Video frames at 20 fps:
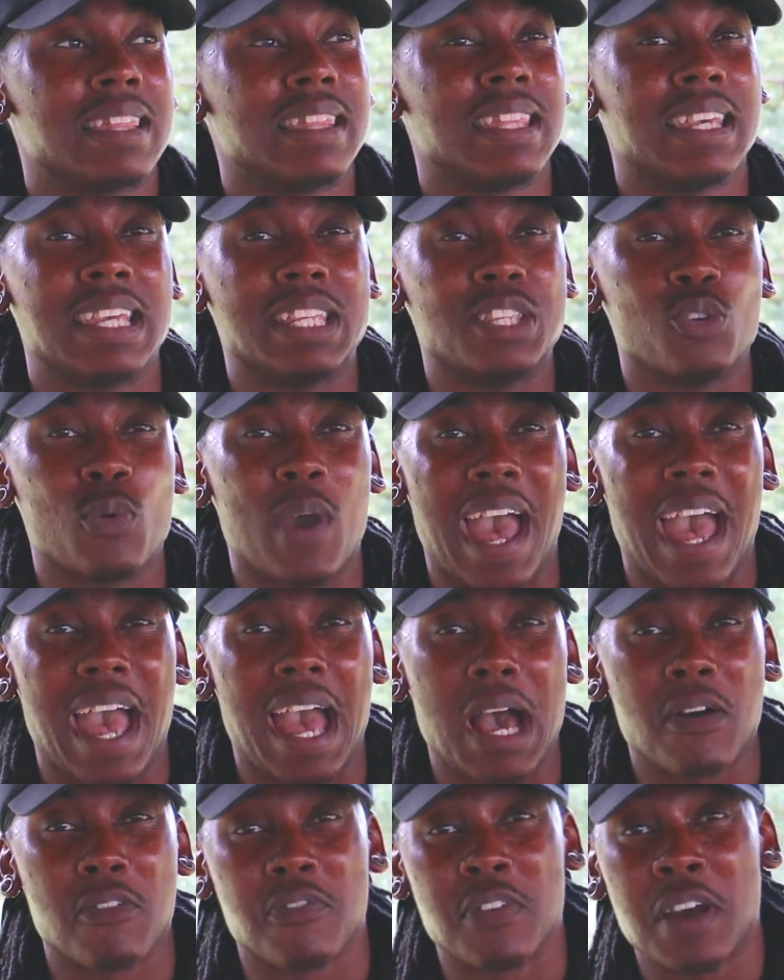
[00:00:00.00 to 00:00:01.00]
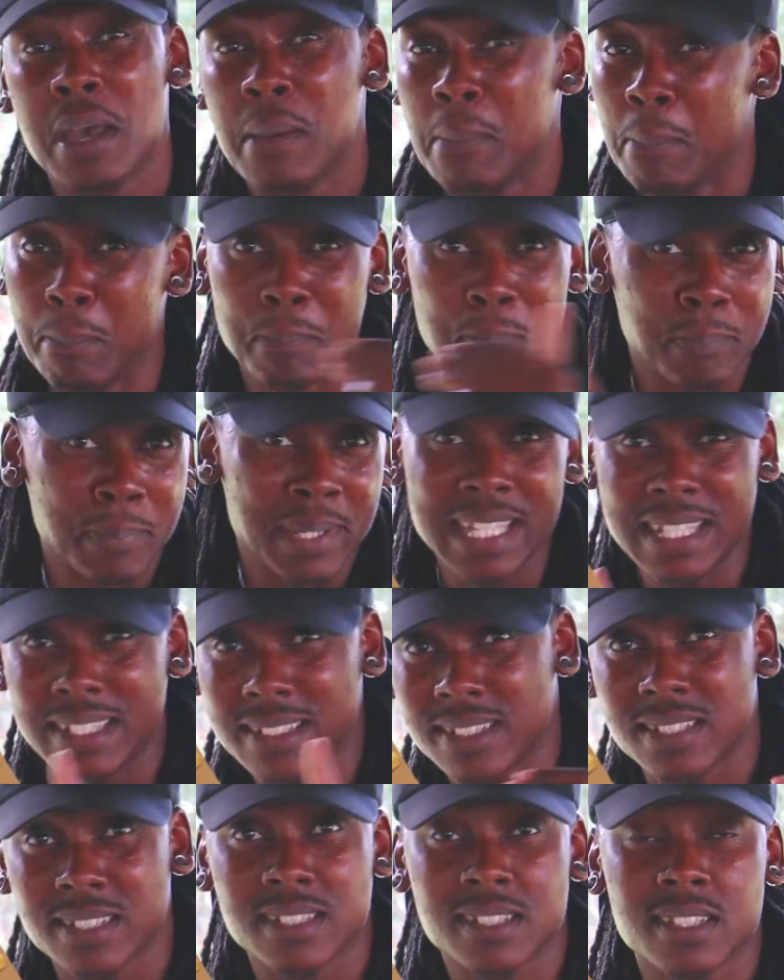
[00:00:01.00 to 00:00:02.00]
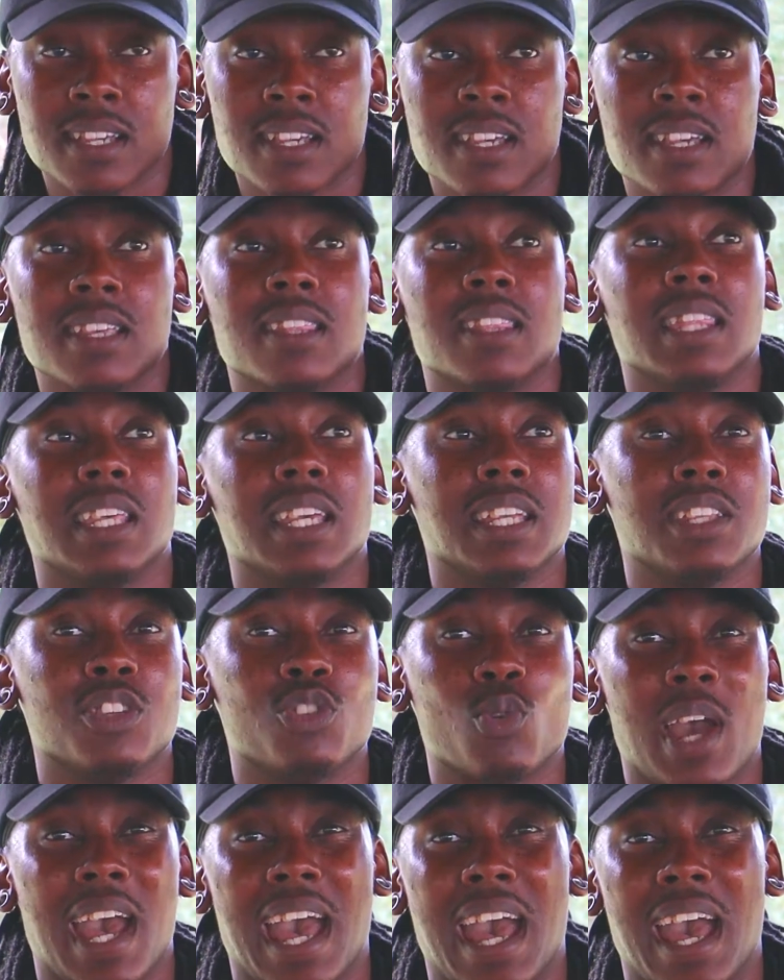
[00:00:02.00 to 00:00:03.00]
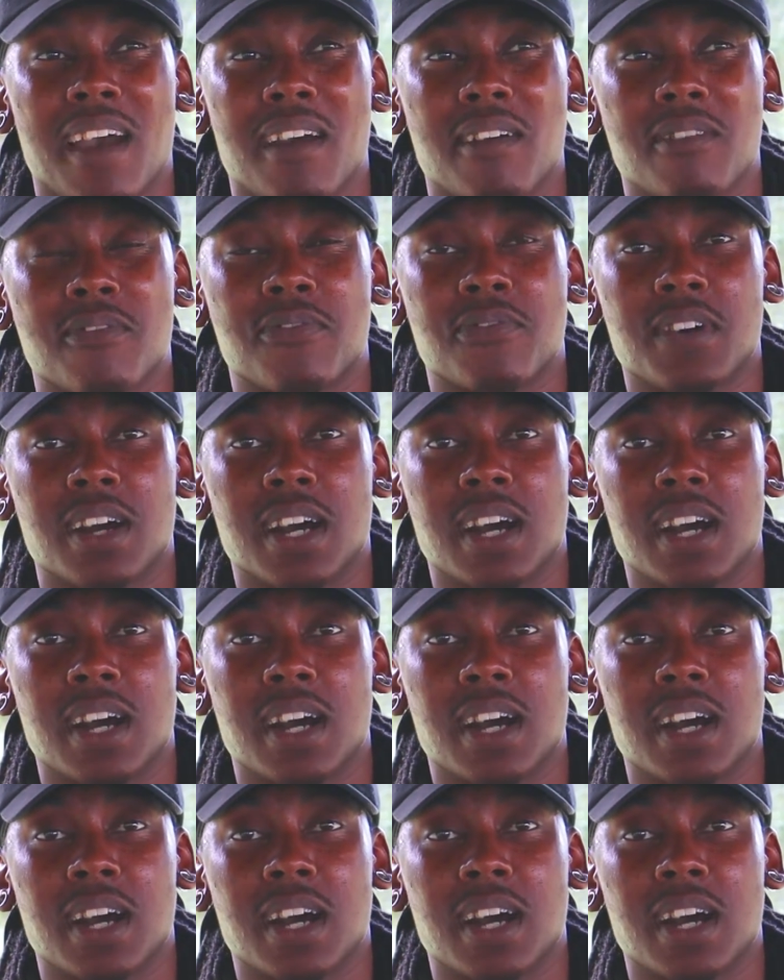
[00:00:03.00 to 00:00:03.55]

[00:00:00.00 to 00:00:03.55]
then you have meat, then you have